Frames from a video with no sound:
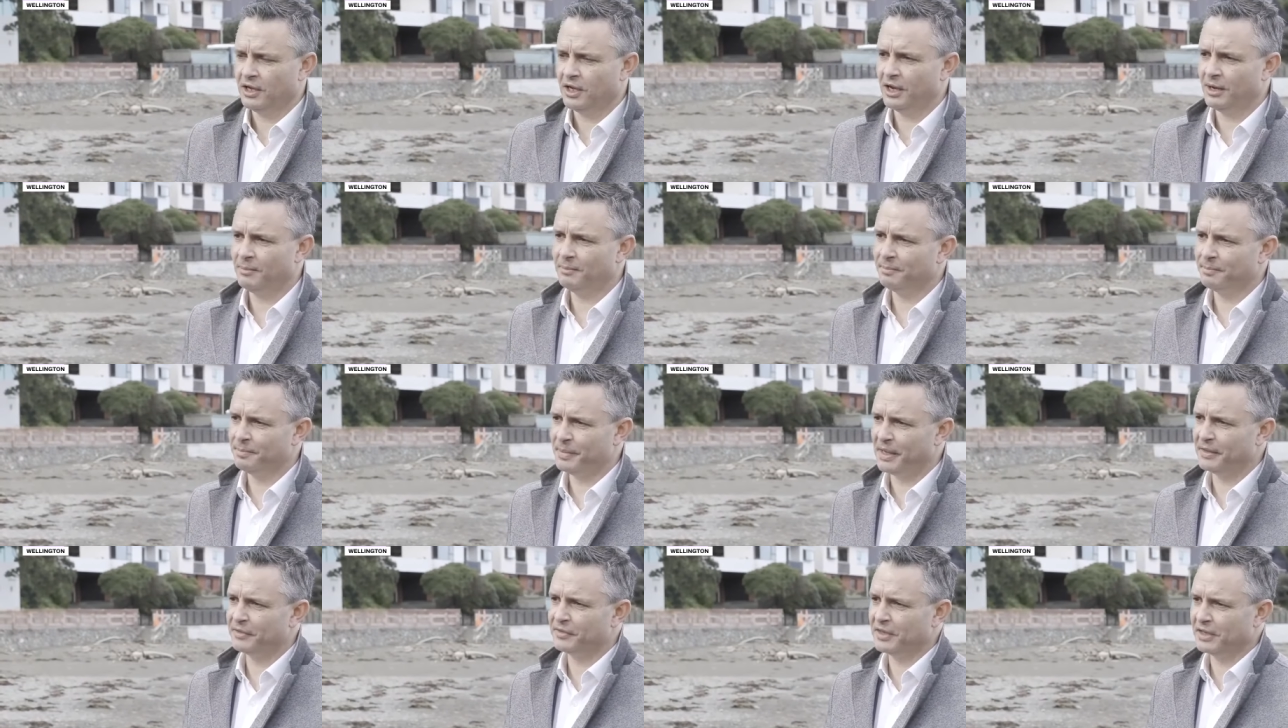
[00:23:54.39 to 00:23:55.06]
Um,
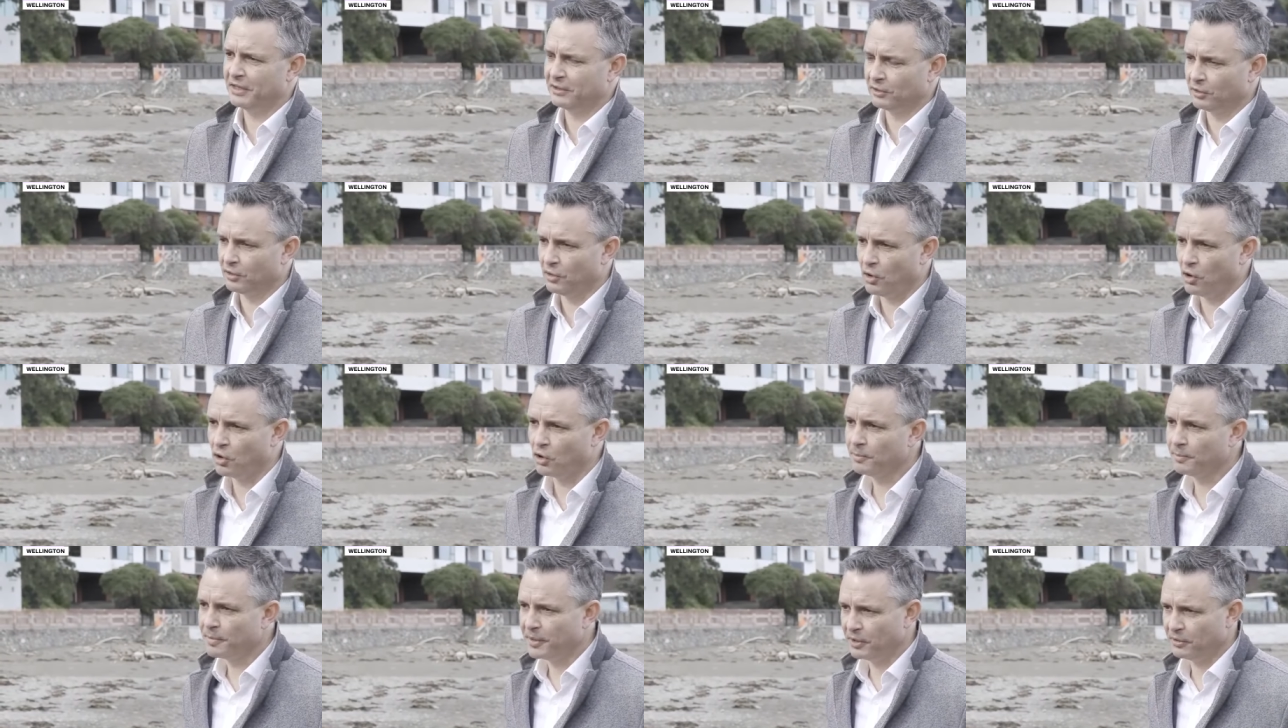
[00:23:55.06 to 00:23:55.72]
but then
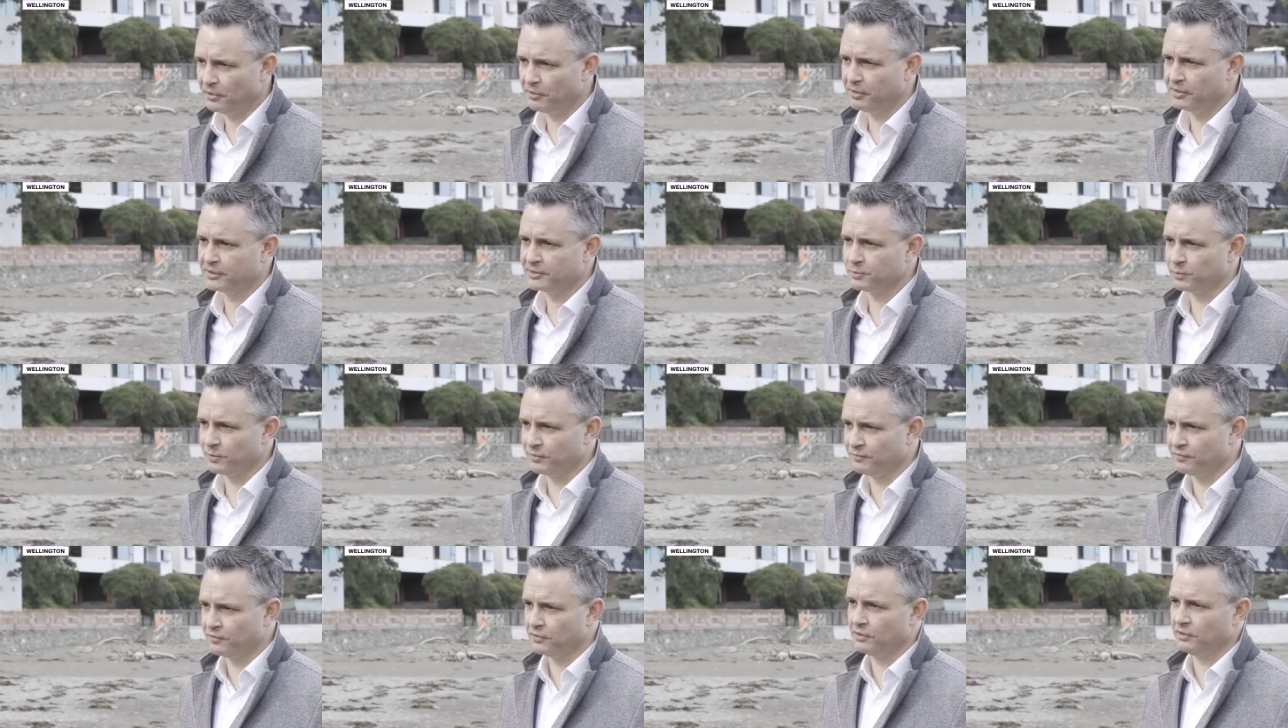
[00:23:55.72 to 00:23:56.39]
long periods
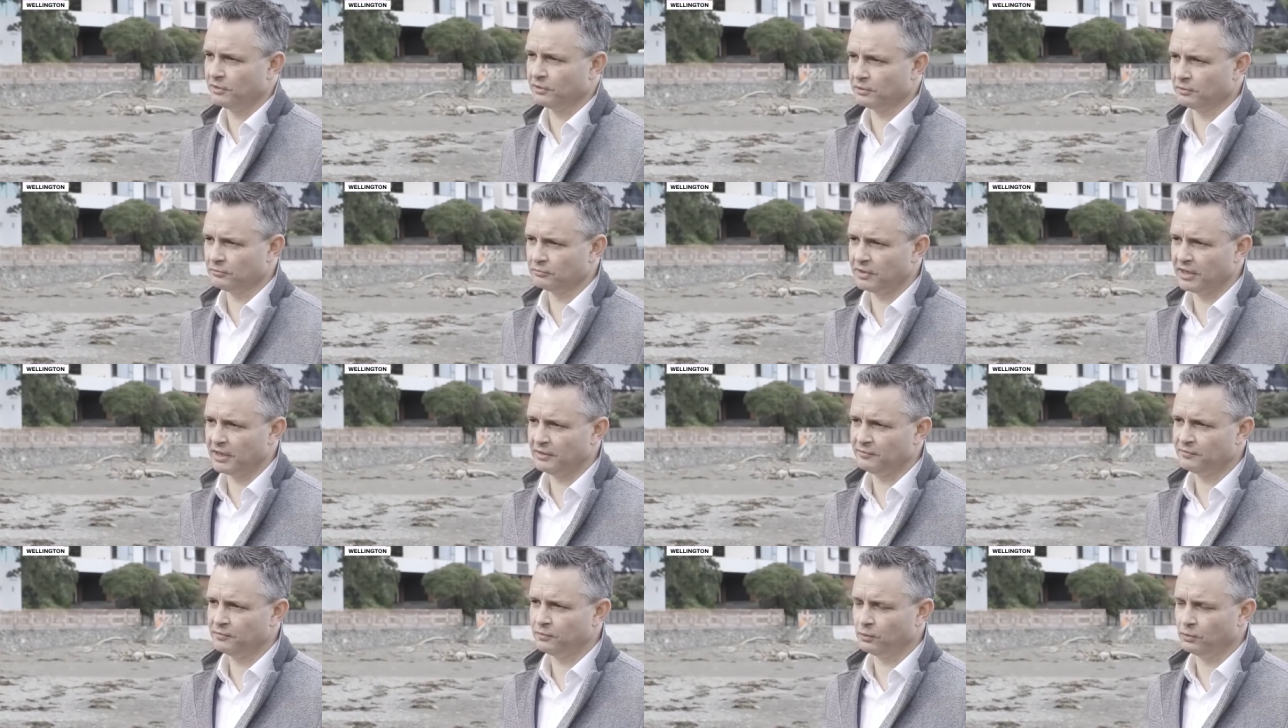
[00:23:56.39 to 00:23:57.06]
with very little
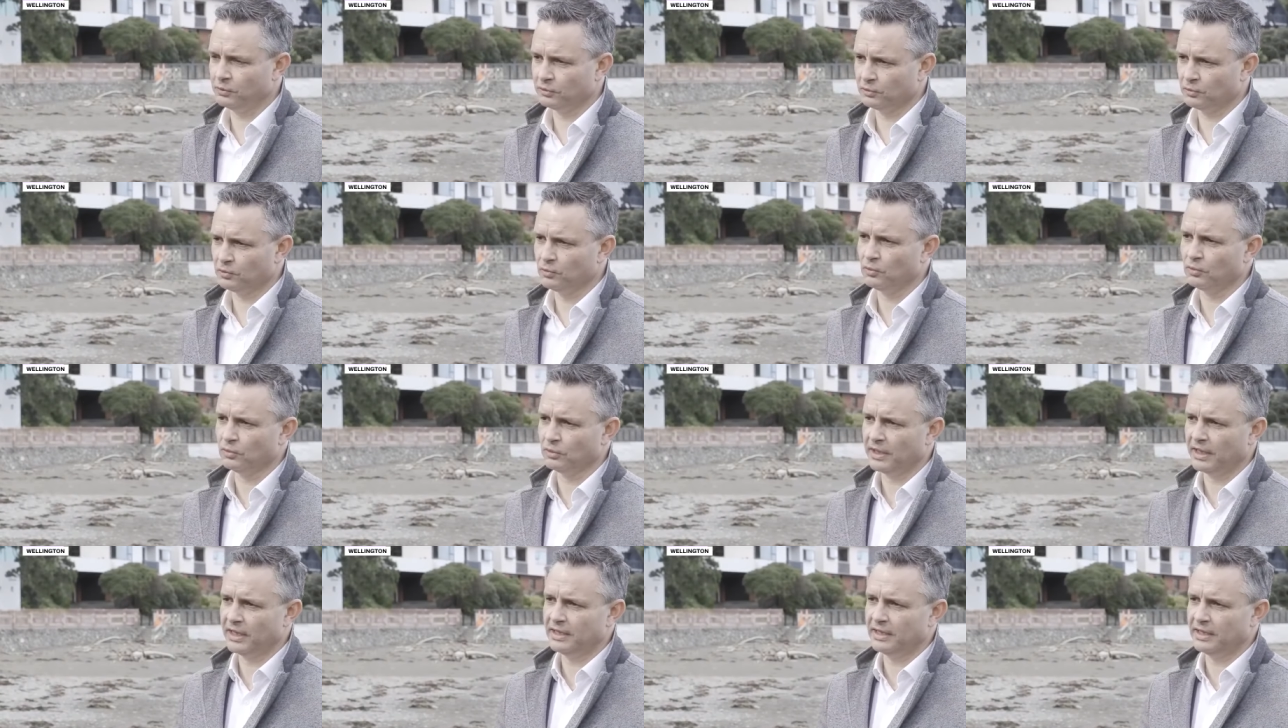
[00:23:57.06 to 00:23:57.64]
rainfall at all,